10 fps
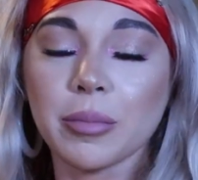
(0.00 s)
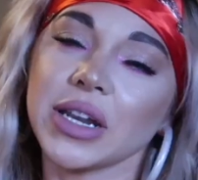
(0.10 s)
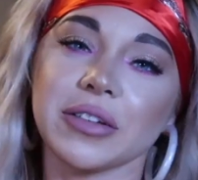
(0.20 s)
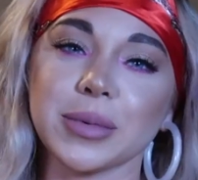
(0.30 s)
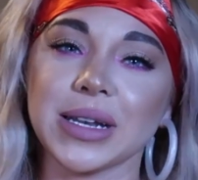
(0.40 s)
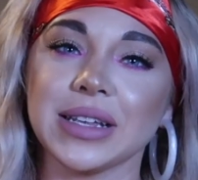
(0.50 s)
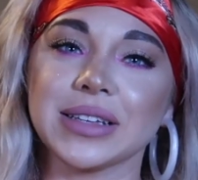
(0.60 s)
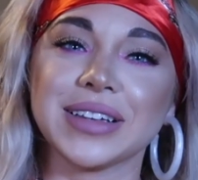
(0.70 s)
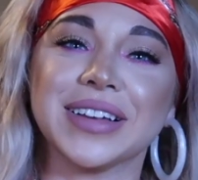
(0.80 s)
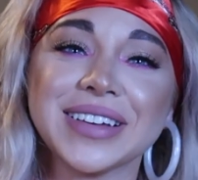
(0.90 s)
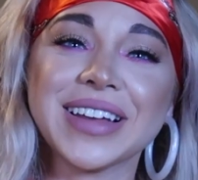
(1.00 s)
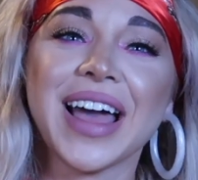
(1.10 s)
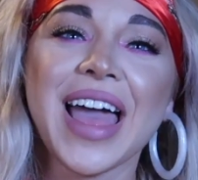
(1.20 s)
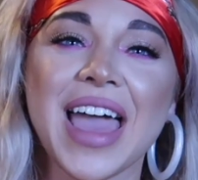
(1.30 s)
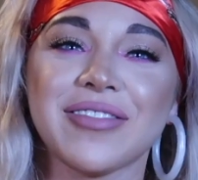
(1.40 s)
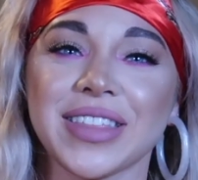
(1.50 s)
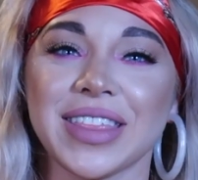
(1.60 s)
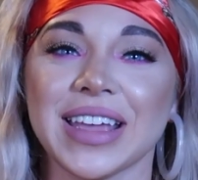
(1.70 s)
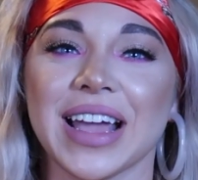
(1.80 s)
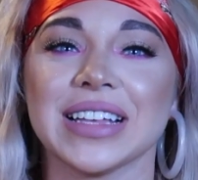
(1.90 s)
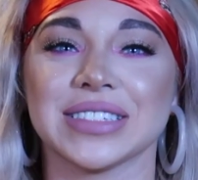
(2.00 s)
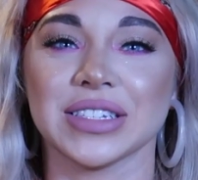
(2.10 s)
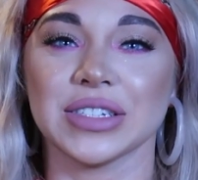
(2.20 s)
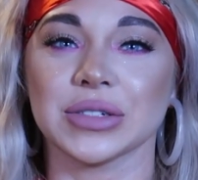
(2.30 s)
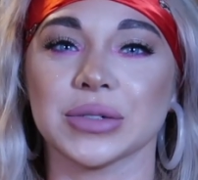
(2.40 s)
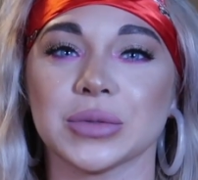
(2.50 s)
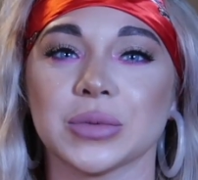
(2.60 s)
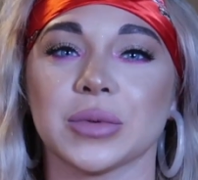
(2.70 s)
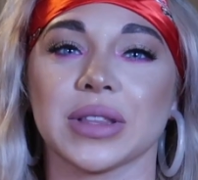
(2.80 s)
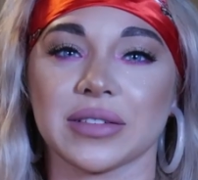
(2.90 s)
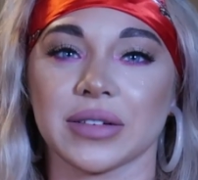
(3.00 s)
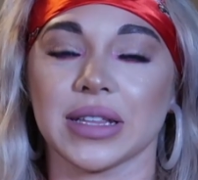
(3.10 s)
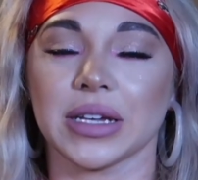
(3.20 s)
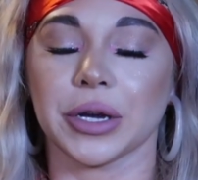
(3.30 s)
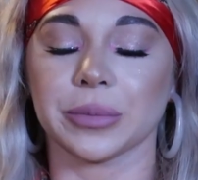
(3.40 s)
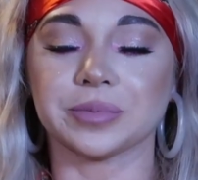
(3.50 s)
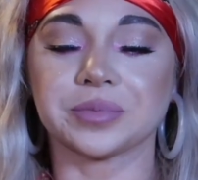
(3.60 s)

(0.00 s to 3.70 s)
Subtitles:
But everybody, everything has to do with everything here.